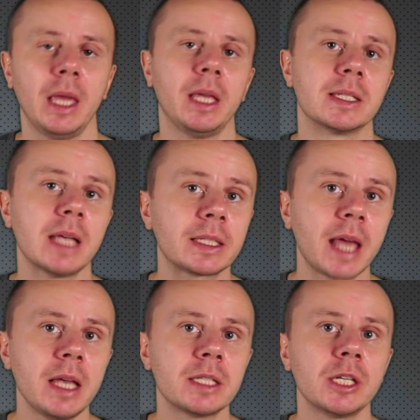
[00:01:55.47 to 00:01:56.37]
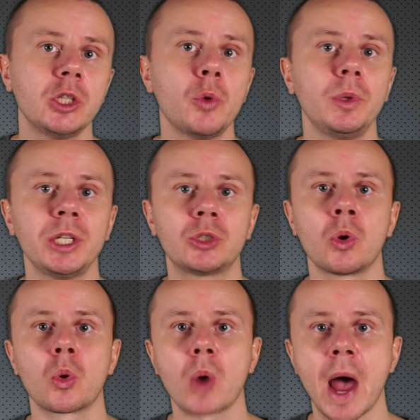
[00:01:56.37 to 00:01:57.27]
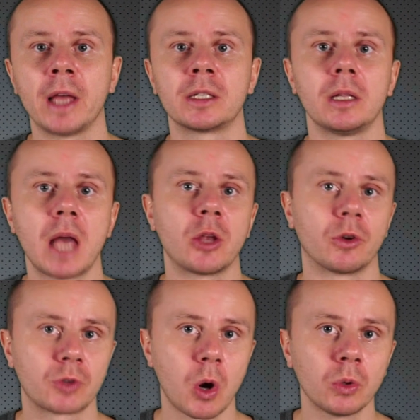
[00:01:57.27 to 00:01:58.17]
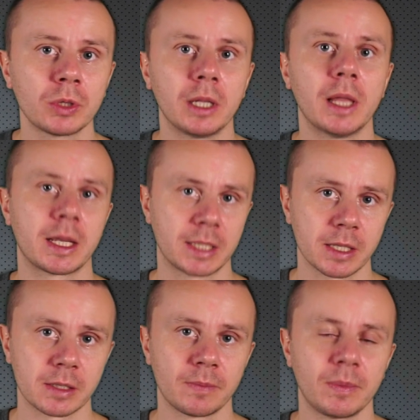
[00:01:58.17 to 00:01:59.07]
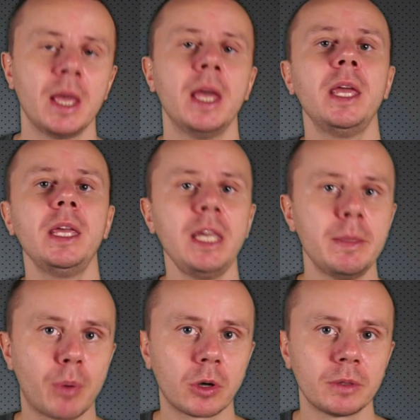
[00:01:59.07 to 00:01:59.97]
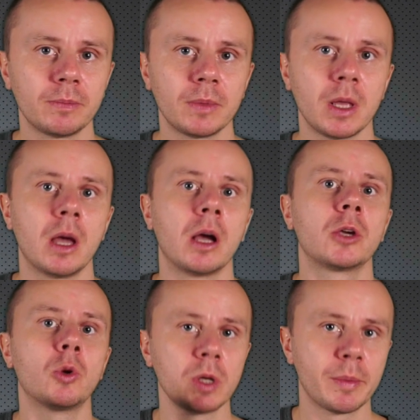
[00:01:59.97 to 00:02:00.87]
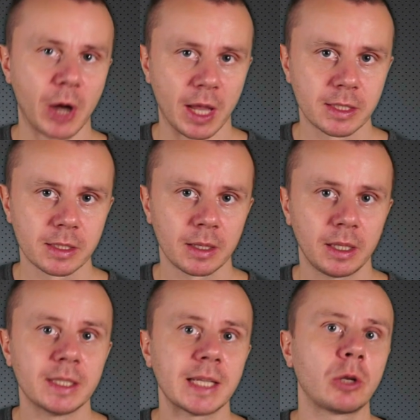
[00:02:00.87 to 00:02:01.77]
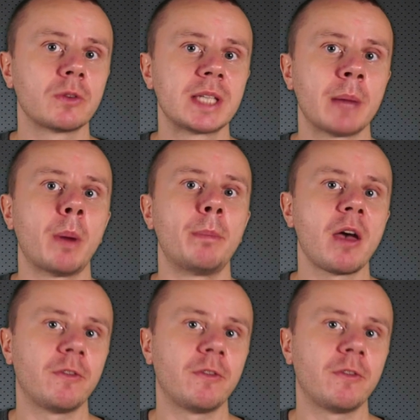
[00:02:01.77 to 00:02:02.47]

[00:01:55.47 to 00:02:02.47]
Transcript: In that case, you will need to write line of code like this. Import, curly braces, inside of them my